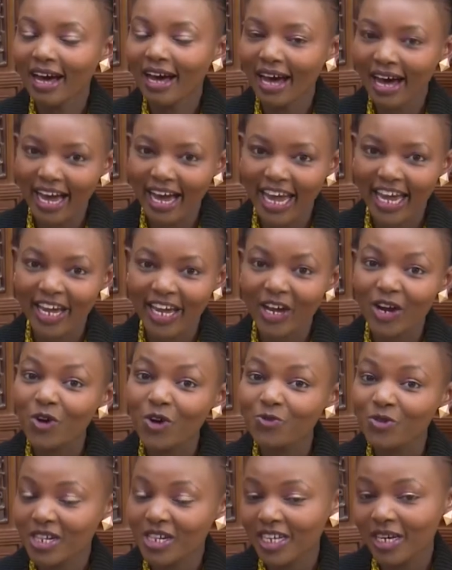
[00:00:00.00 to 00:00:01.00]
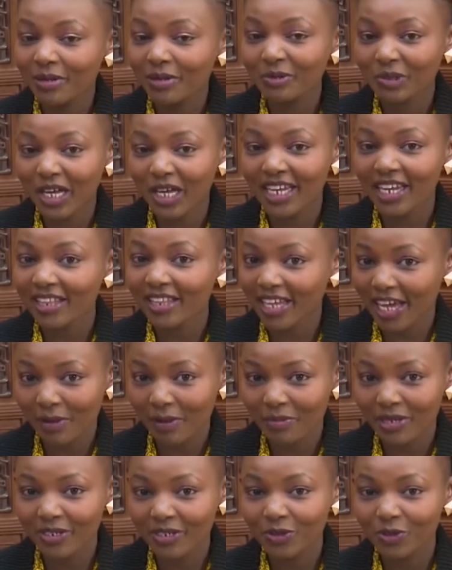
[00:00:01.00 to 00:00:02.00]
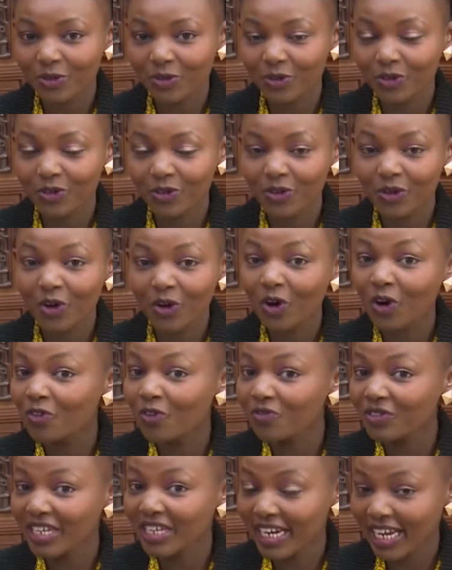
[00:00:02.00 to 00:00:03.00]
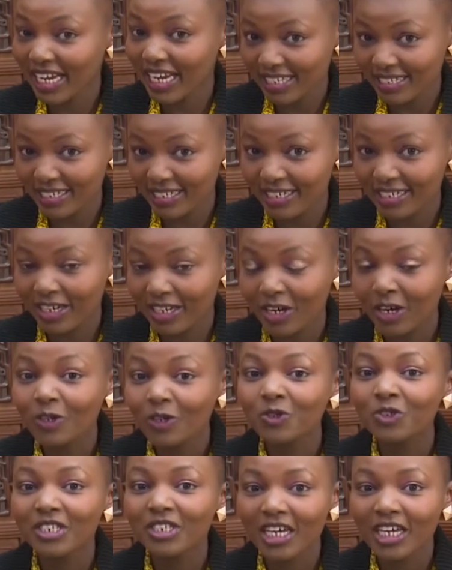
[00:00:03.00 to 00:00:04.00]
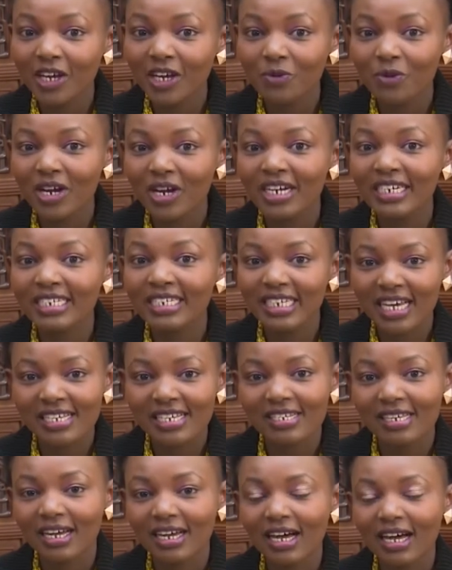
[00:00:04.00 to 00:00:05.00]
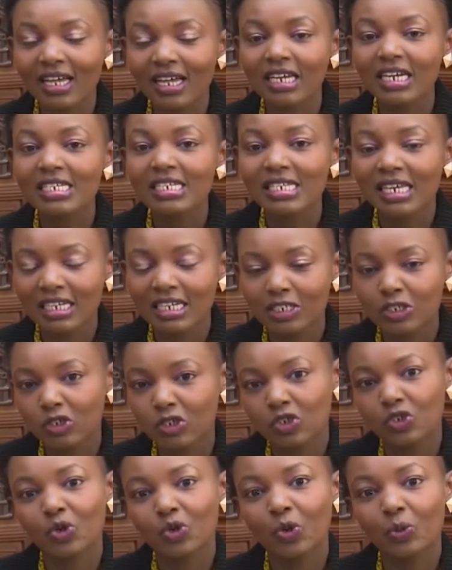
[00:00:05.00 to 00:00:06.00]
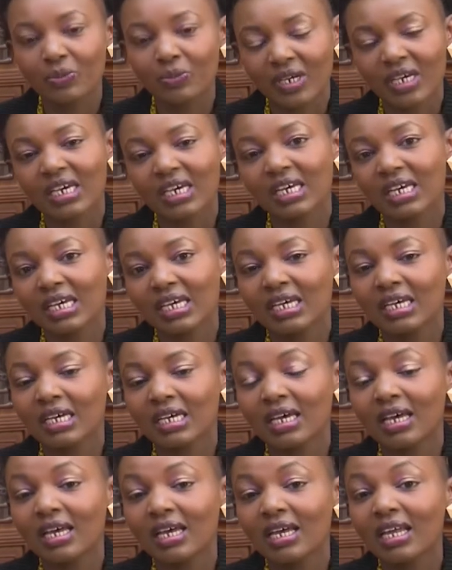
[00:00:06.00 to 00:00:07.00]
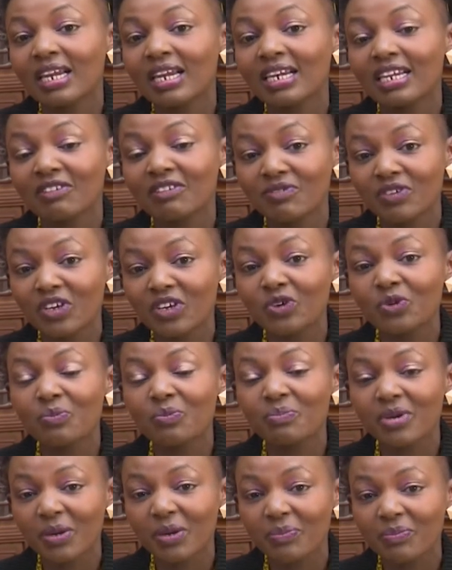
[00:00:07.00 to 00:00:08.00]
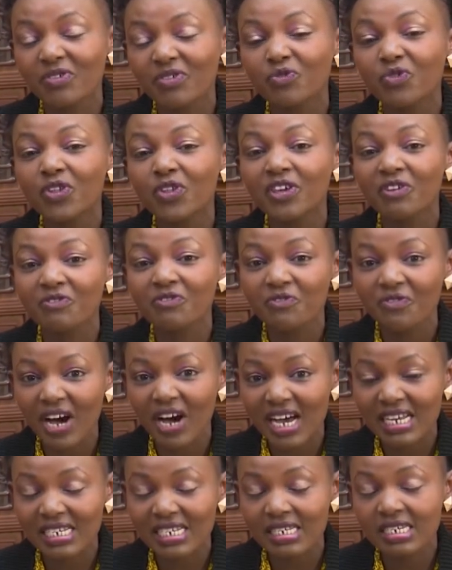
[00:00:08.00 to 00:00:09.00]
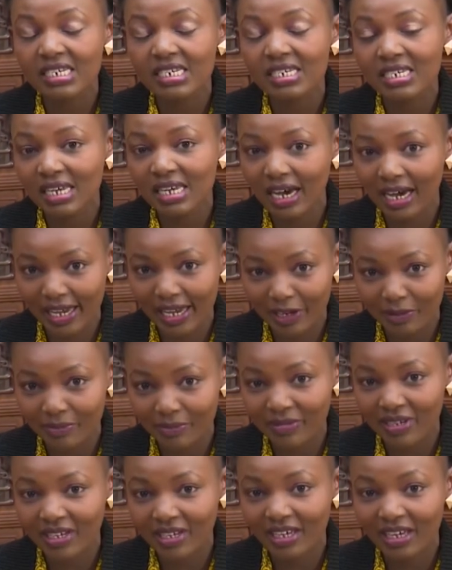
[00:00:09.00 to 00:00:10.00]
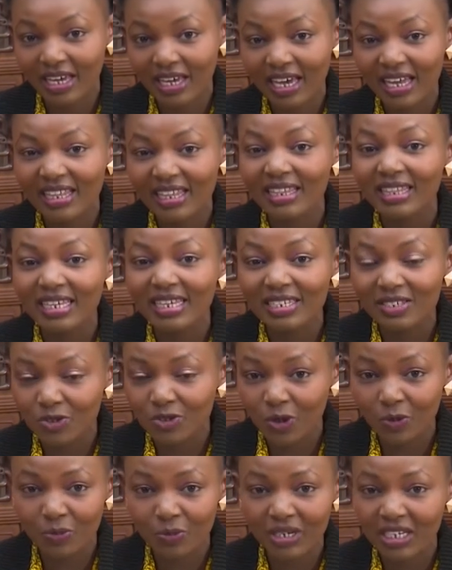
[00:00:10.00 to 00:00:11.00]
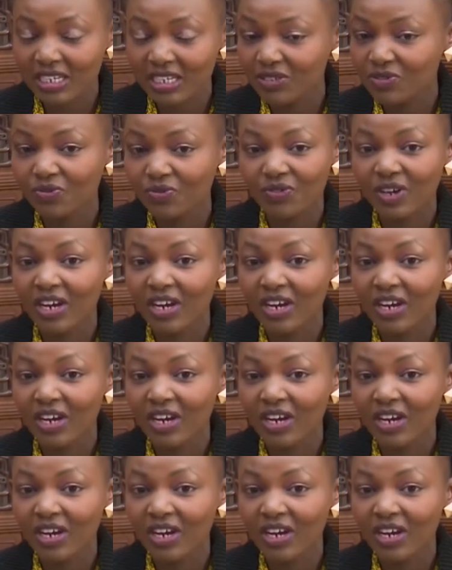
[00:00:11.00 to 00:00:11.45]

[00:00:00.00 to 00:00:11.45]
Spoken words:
Hi, welcome to another episode of The Nest. Today we are discussing an exciting topic, leaving your baby for the first time. This topic is